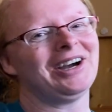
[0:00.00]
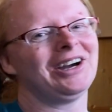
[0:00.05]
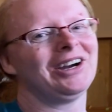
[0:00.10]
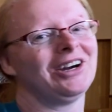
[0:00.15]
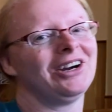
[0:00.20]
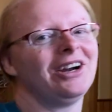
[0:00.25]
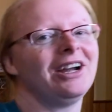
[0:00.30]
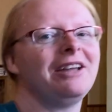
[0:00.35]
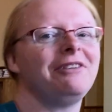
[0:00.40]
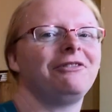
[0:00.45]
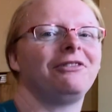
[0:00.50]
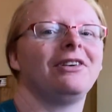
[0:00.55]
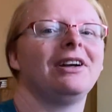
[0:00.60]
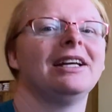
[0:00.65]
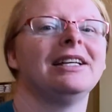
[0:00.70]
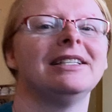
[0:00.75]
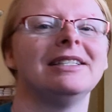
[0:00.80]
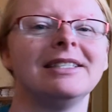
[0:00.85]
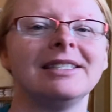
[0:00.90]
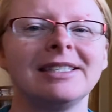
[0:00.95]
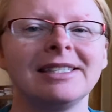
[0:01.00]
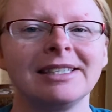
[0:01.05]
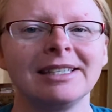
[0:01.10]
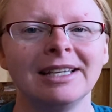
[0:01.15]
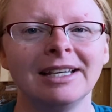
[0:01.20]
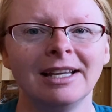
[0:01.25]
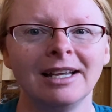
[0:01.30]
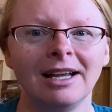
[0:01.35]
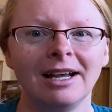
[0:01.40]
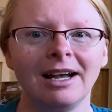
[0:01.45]
All right, friends.
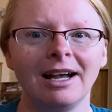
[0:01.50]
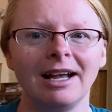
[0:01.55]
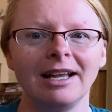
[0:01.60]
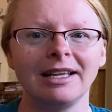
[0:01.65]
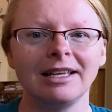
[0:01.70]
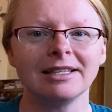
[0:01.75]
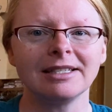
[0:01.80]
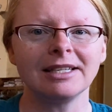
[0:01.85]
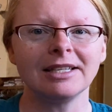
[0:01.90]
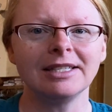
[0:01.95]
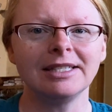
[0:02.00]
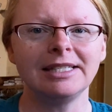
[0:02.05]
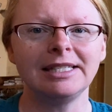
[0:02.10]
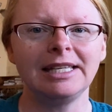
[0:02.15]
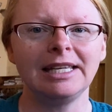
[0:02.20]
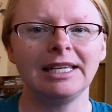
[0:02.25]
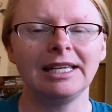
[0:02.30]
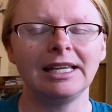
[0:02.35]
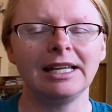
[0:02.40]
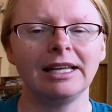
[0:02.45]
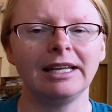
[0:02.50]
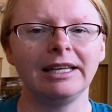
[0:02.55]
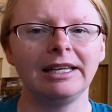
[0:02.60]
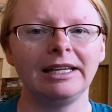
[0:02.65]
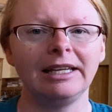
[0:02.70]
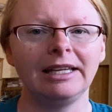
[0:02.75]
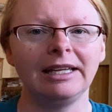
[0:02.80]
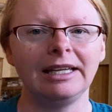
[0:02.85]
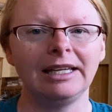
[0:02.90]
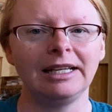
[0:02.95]
I guess I'll see you
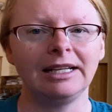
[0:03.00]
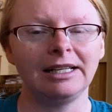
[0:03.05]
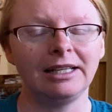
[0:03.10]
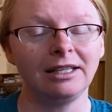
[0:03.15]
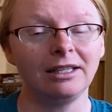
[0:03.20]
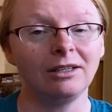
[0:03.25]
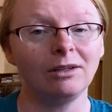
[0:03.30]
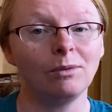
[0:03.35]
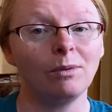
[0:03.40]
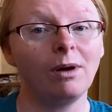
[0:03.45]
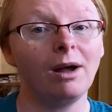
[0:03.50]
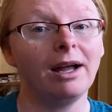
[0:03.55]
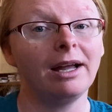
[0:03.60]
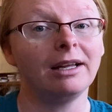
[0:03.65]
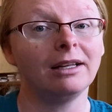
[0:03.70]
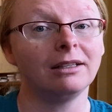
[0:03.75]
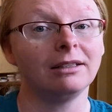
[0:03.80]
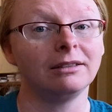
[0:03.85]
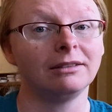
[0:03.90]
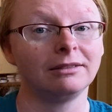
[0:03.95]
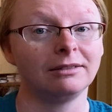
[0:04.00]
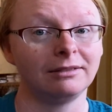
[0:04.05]
in a little while.